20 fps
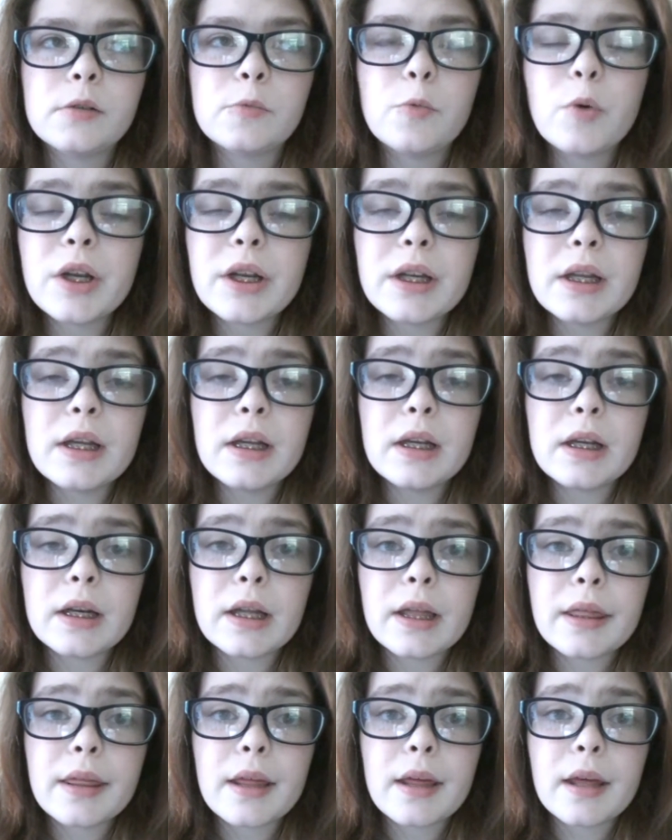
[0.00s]
wouldn't eat
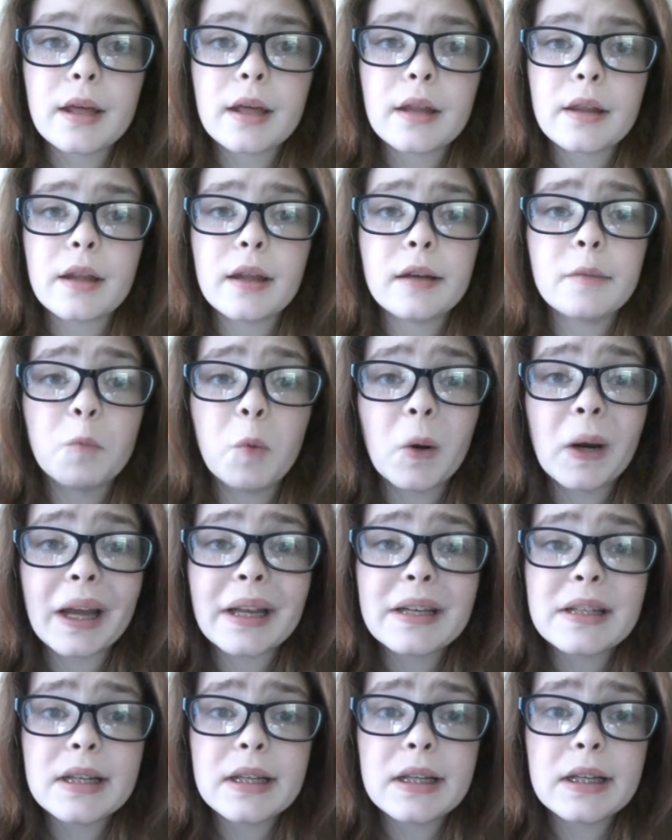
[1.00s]
anything, and then when
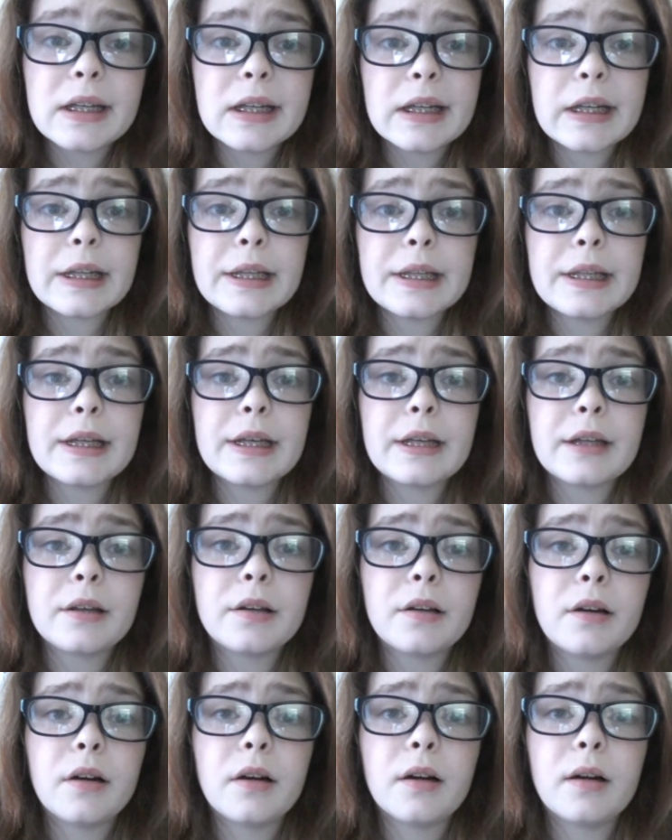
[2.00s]
I did eat
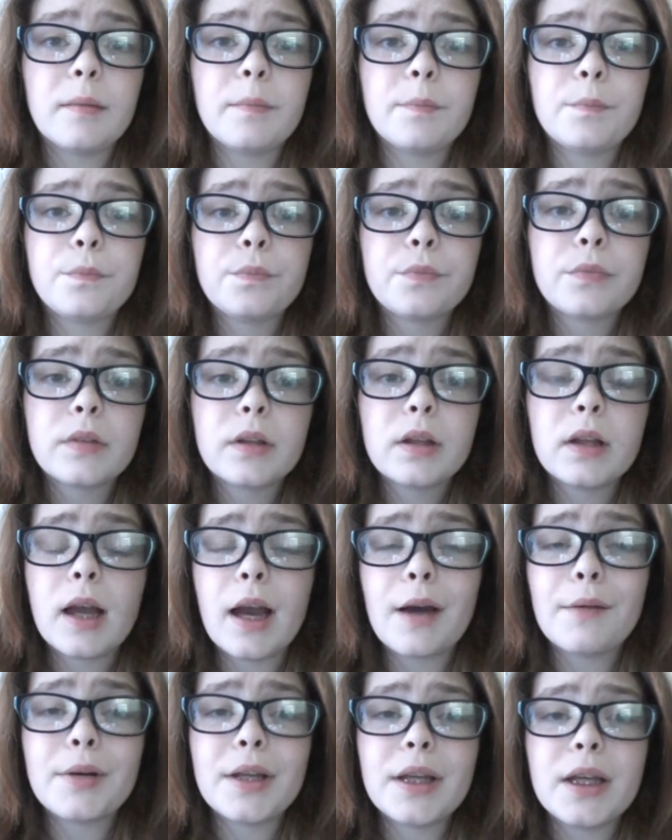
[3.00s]
anything,
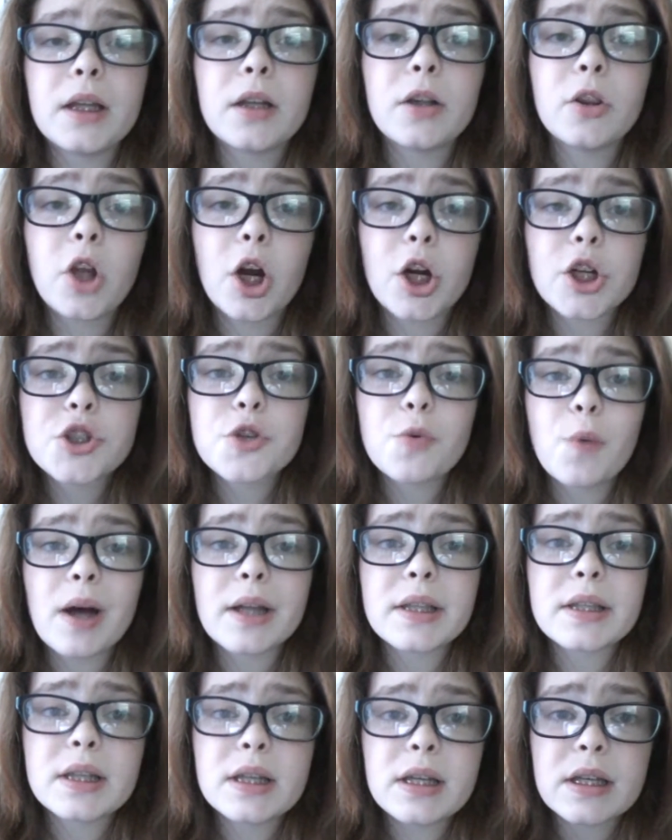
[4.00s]
I would eat large
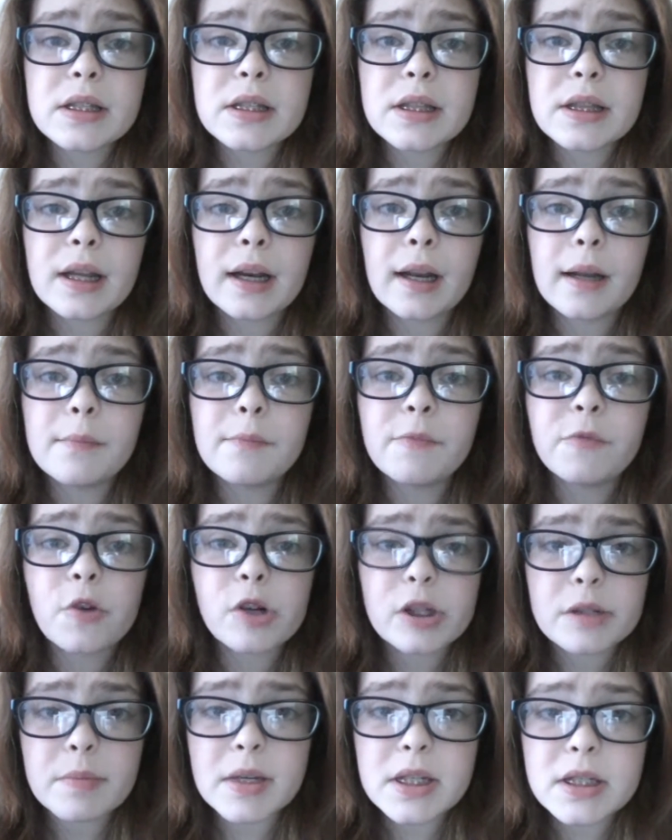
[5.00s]
quantities, and then I'd
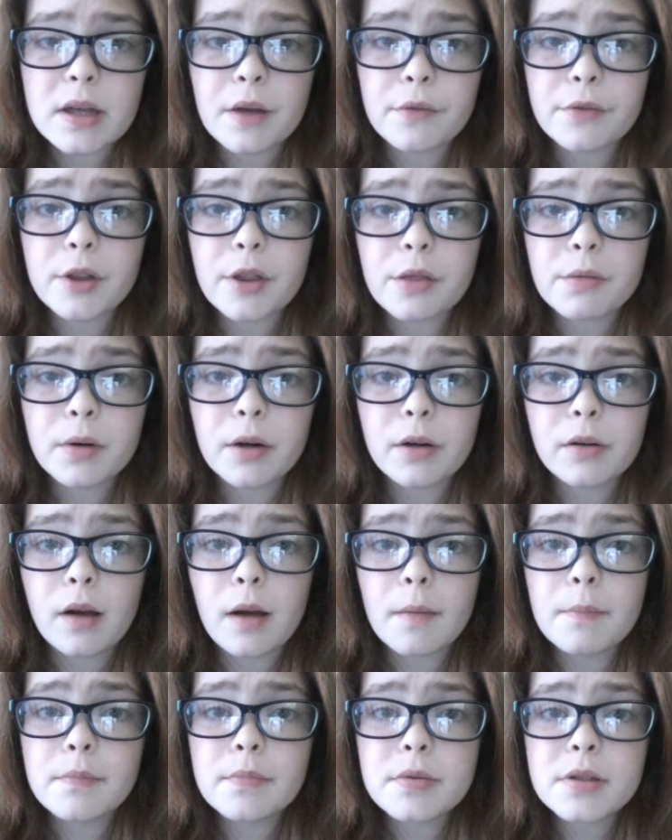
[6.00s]
force myself to throw
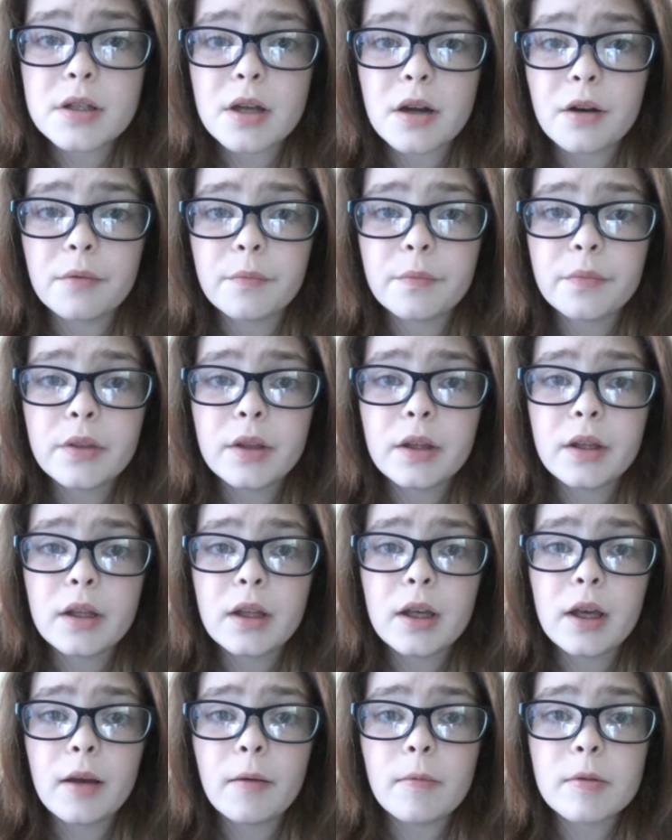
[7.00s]
up. So
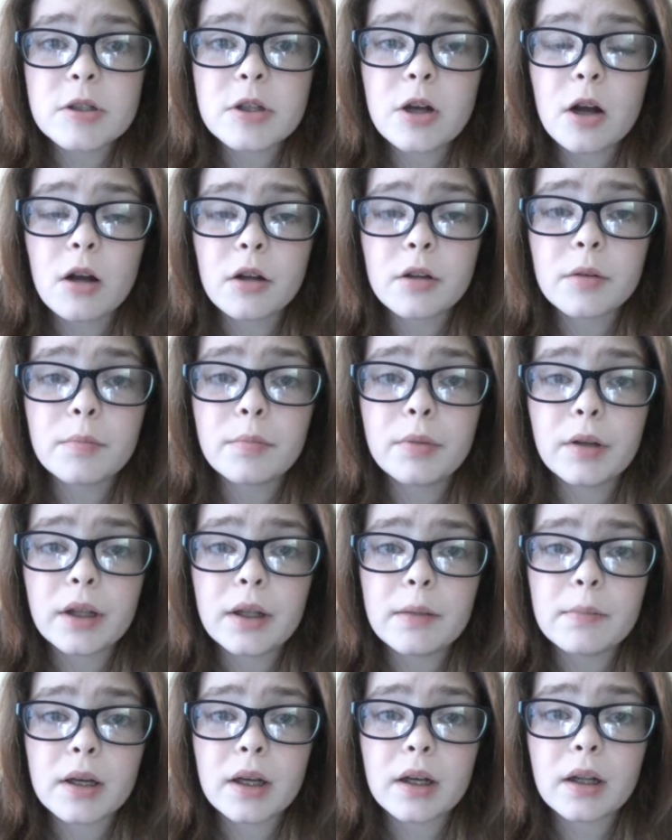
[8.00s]
it was called
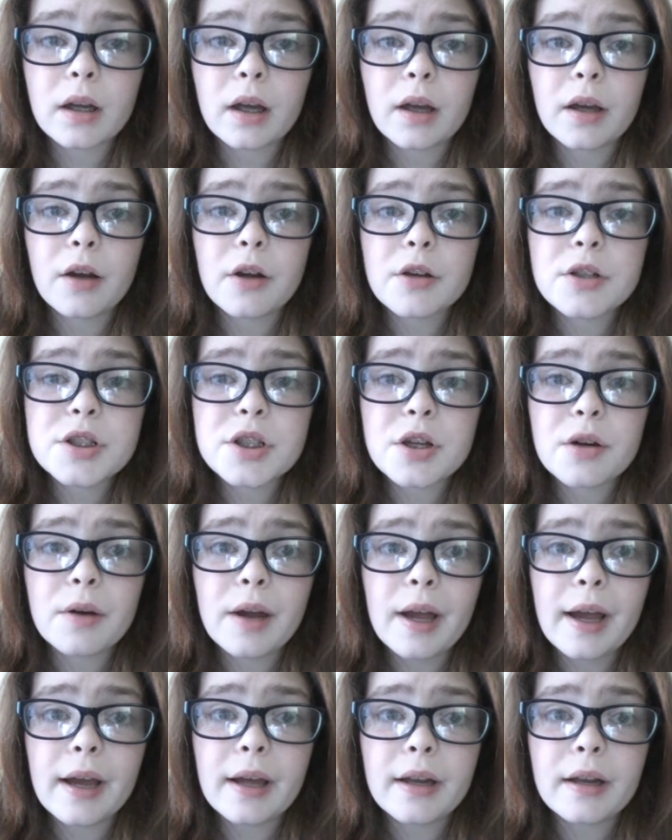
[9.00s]
bulimic, and I also
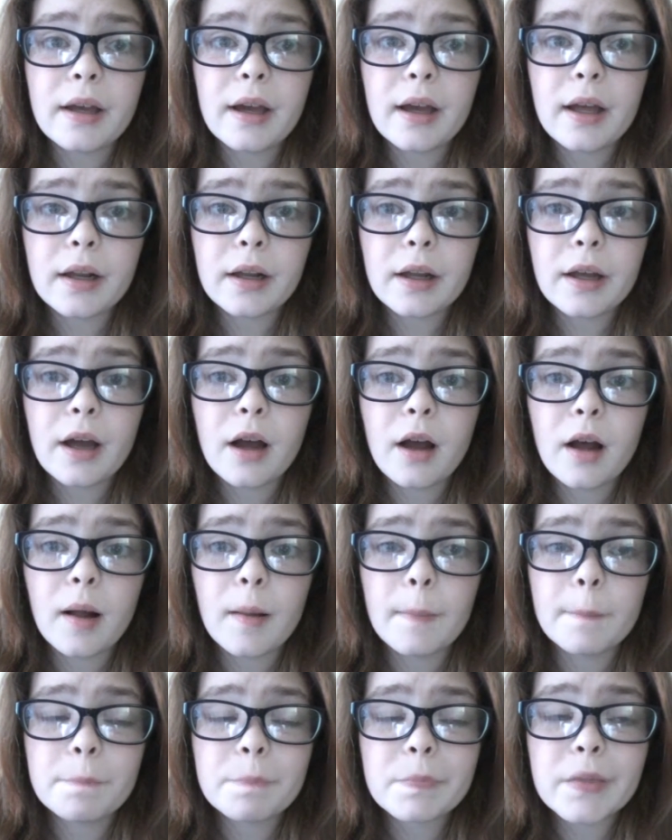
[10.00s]
had
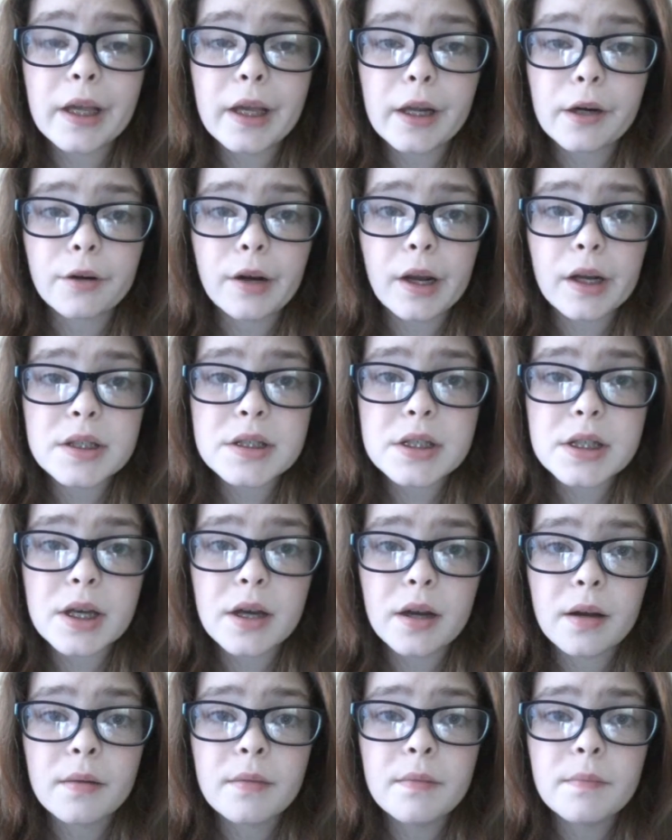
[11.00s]

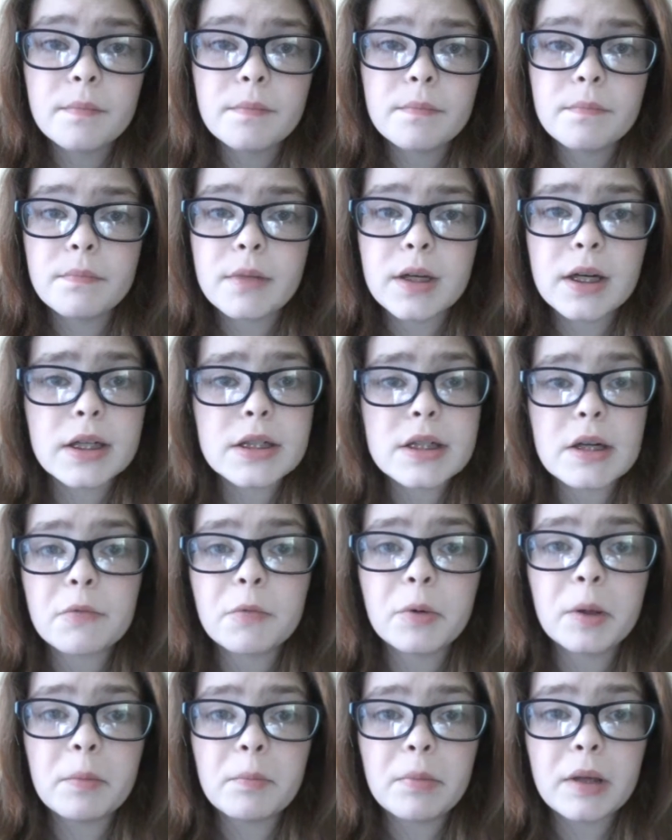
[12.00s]
anorexia because I
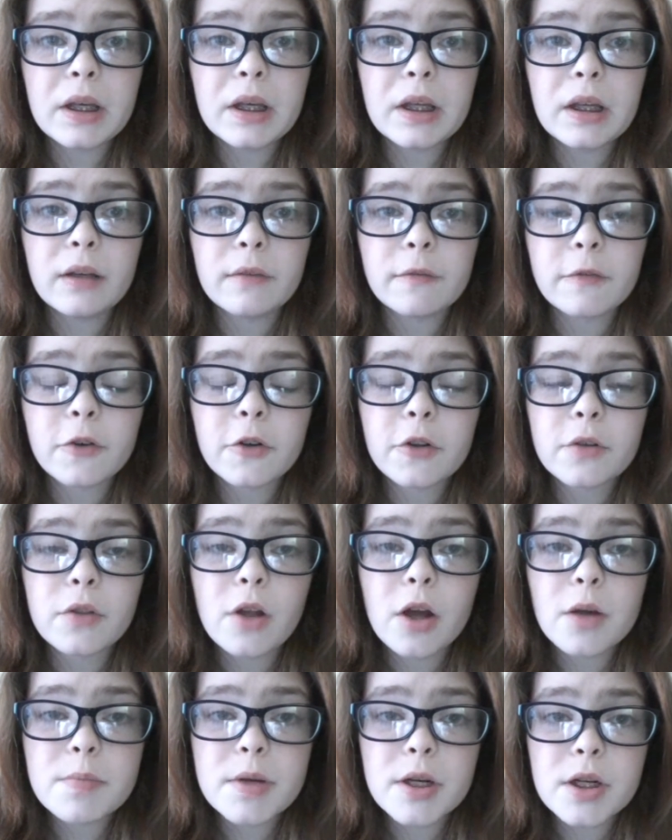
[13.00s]
wouldn't be eating for
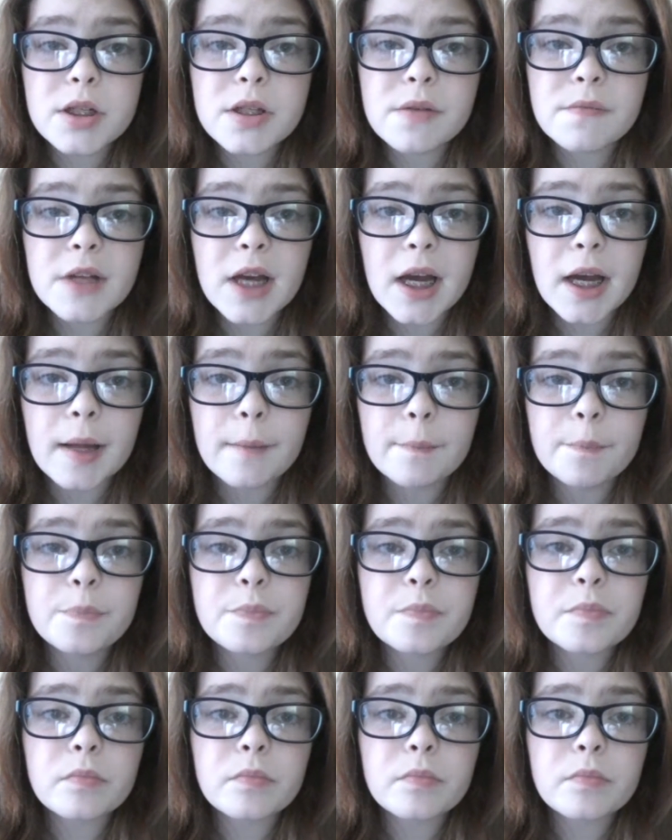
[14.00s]
long periods of time.